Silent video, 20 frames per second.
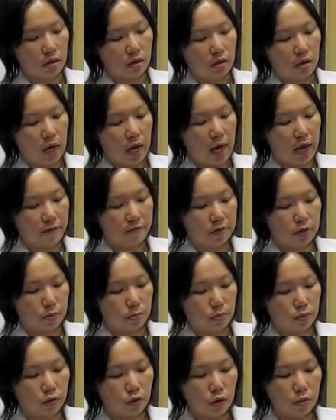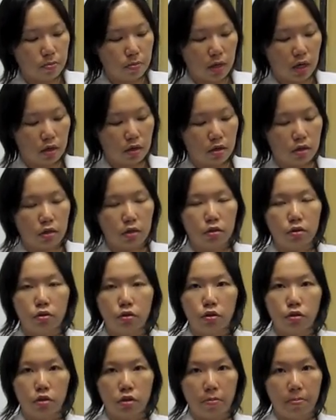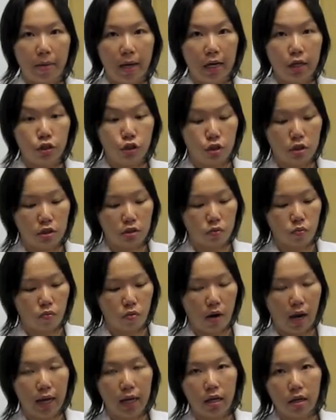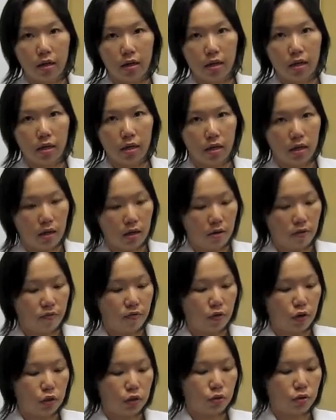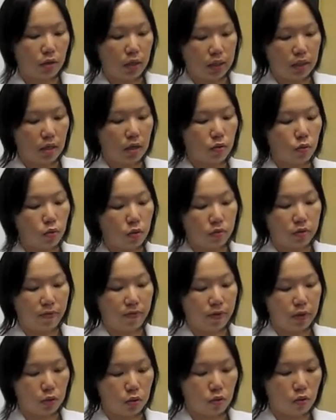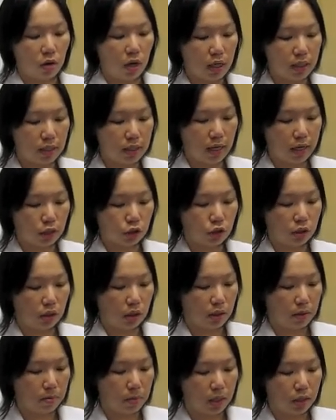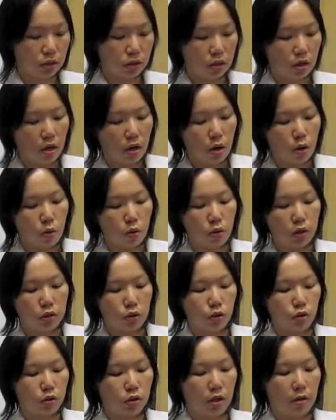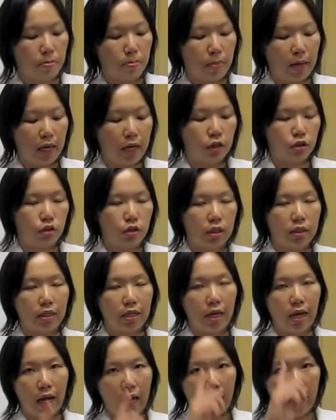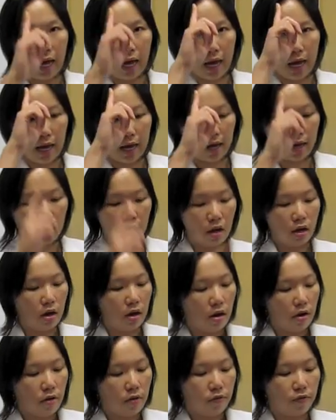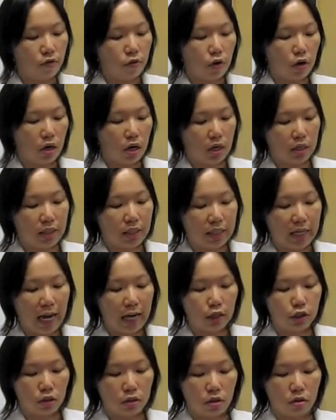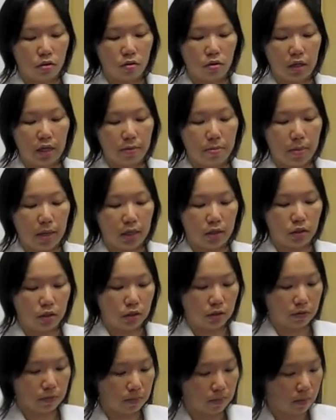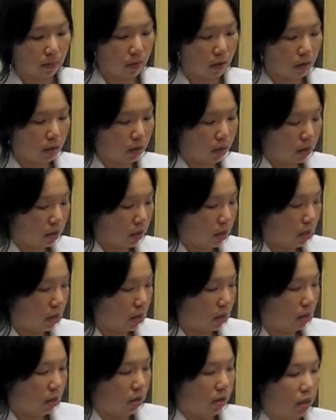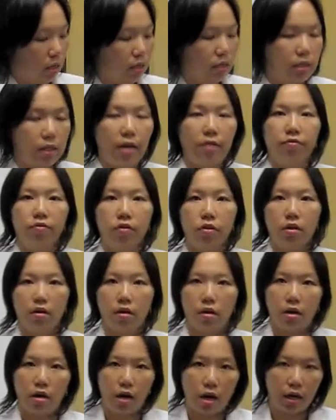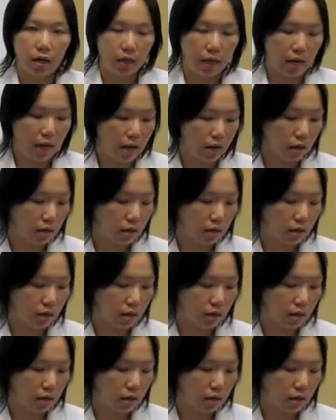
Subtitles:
have the probe marker to the patient's right for a cross-section image, or to the patient's head for a sagittal image, except for the cardiac